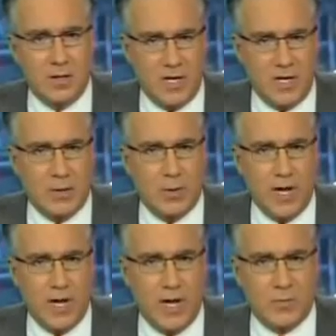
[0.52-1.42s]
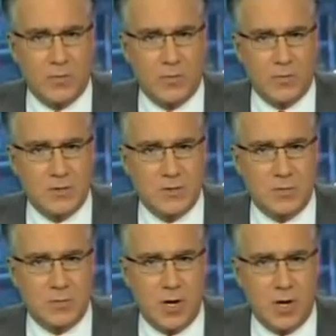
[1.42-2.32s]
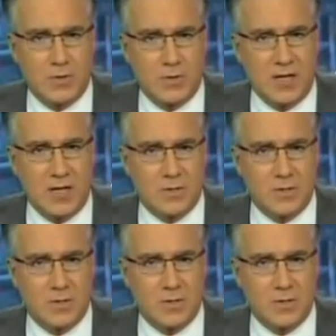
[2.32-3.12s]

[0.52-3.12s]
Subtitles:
Joining me now in the wake of the president's remarks, Chris Matthews, the